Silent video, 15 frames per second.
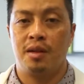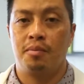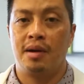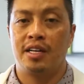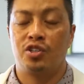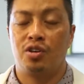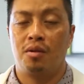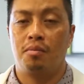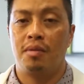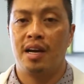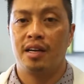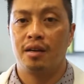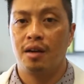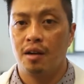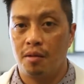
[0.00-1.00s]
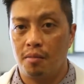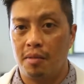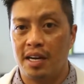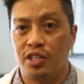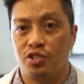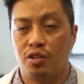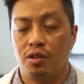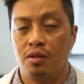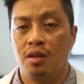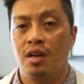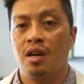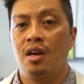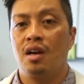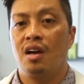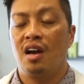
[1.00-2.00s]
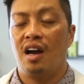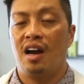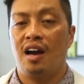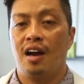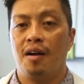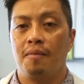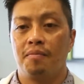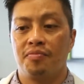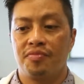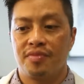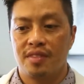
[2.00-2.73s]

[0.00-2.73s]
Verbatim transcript: and mitral, mitral um,